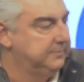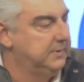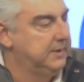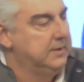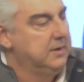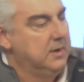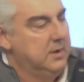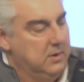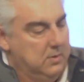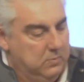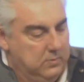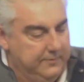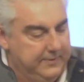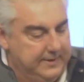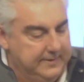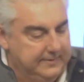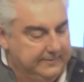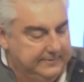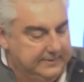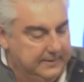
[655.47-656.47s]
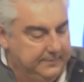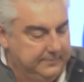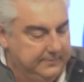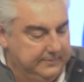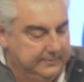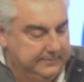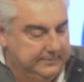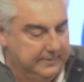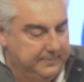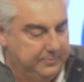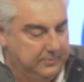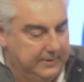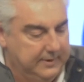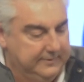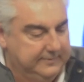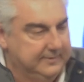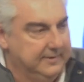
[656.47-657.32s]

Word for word: But one thing that sep- separates